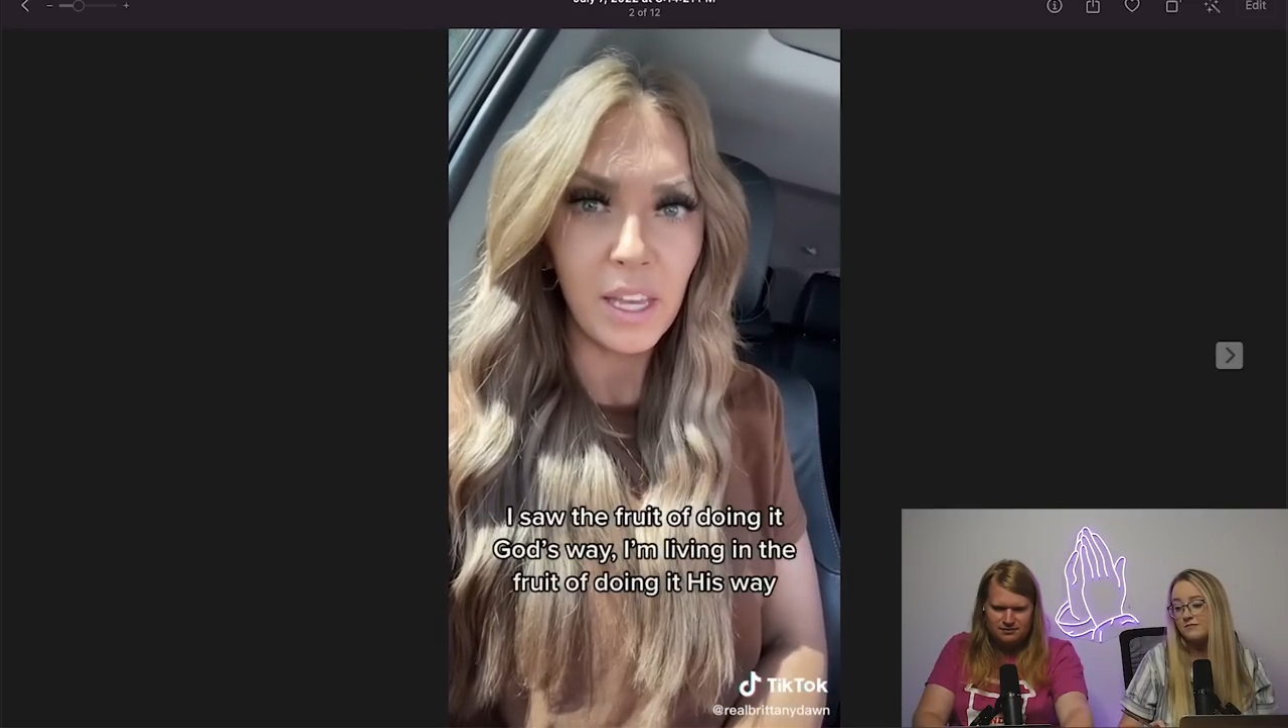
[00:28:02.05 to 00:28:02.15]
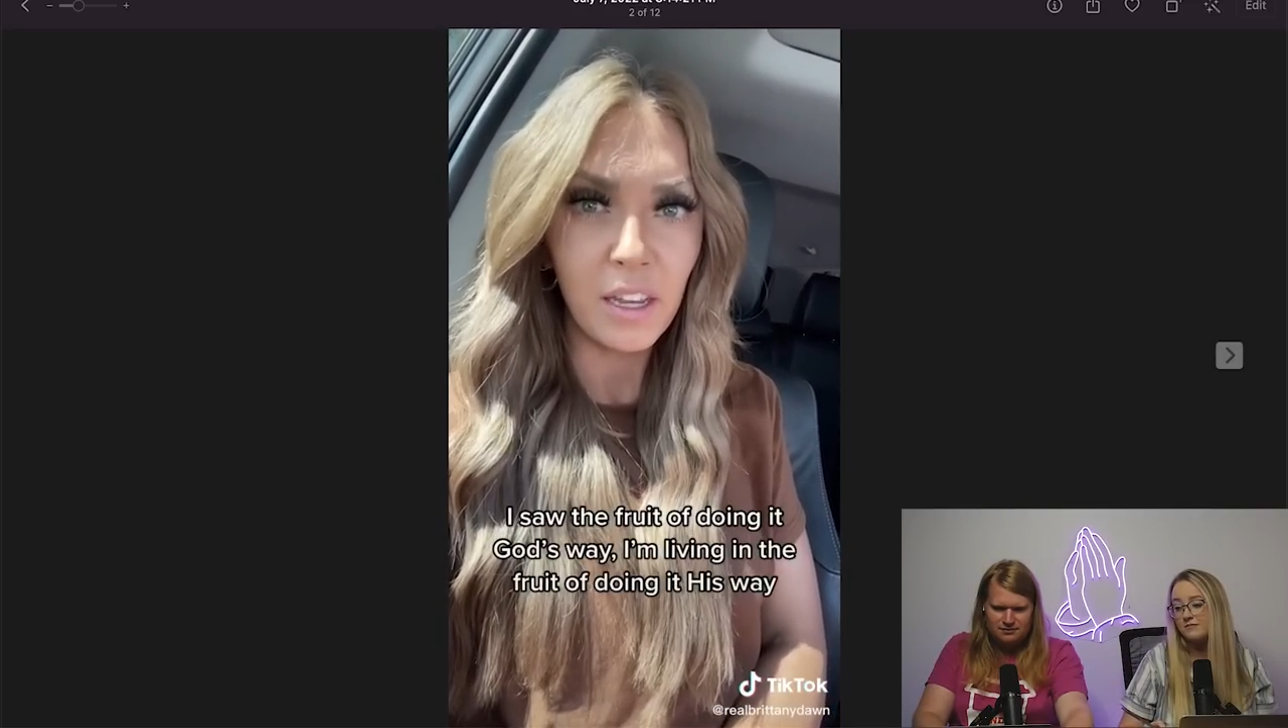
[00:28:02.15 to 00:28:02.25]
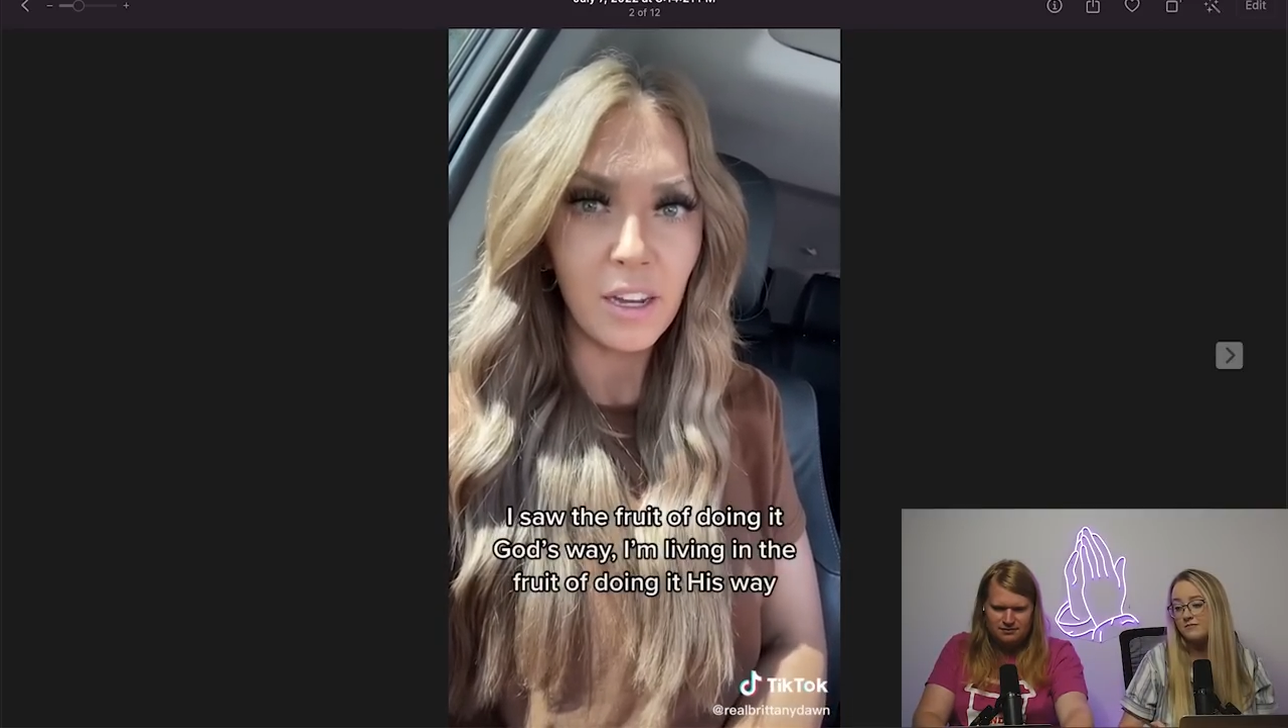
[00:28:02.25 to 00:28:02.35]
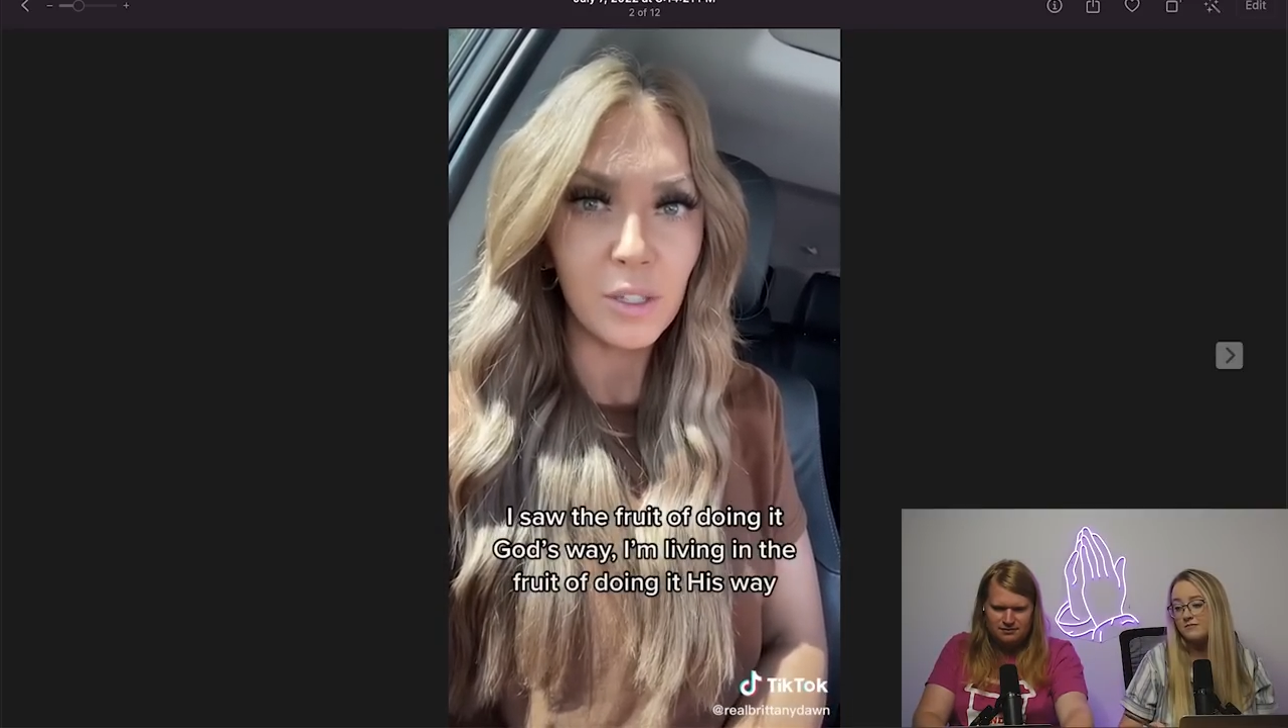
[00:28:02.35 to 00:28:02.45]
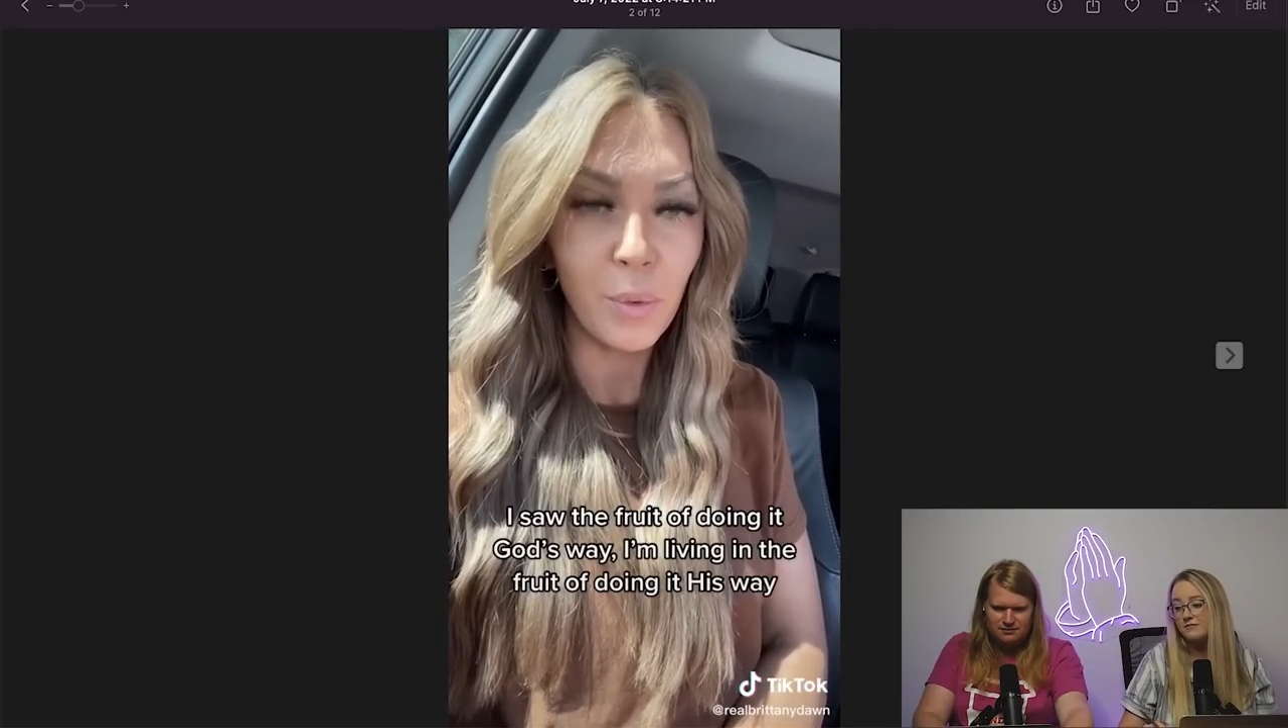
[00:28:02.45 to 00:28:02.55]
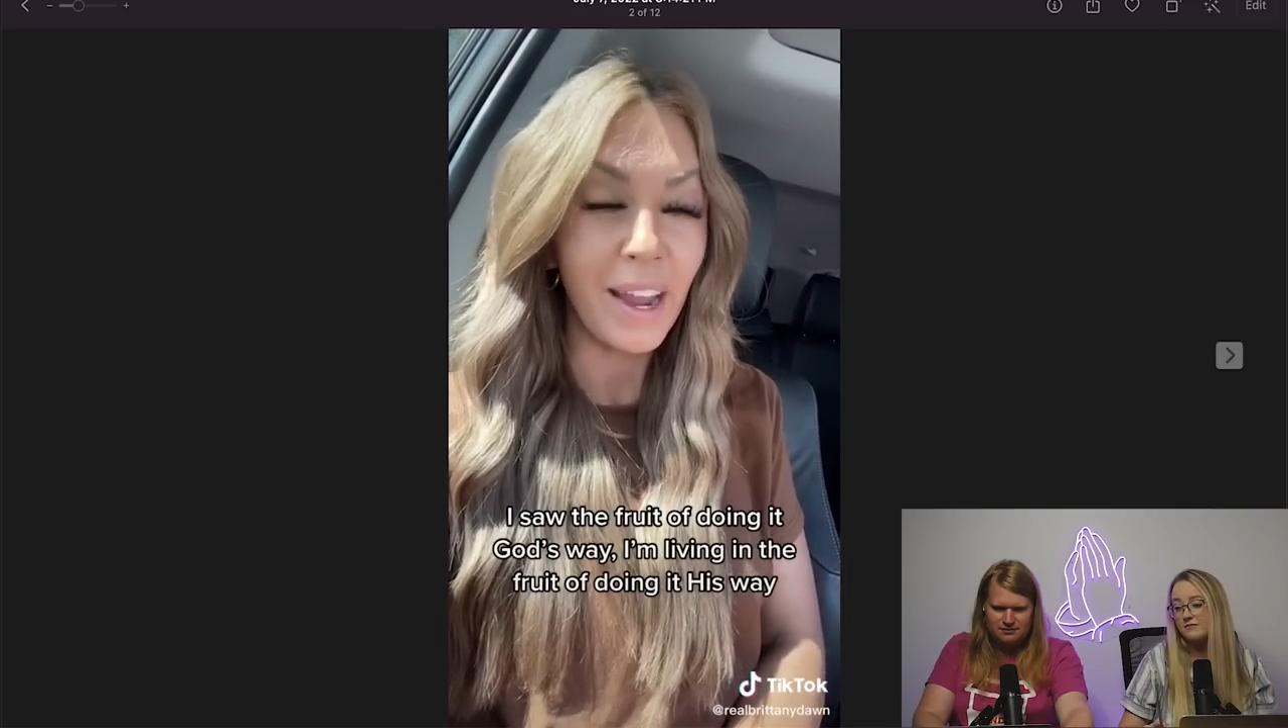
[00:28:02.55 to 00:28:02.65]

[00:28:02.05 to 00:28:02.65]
it God's way.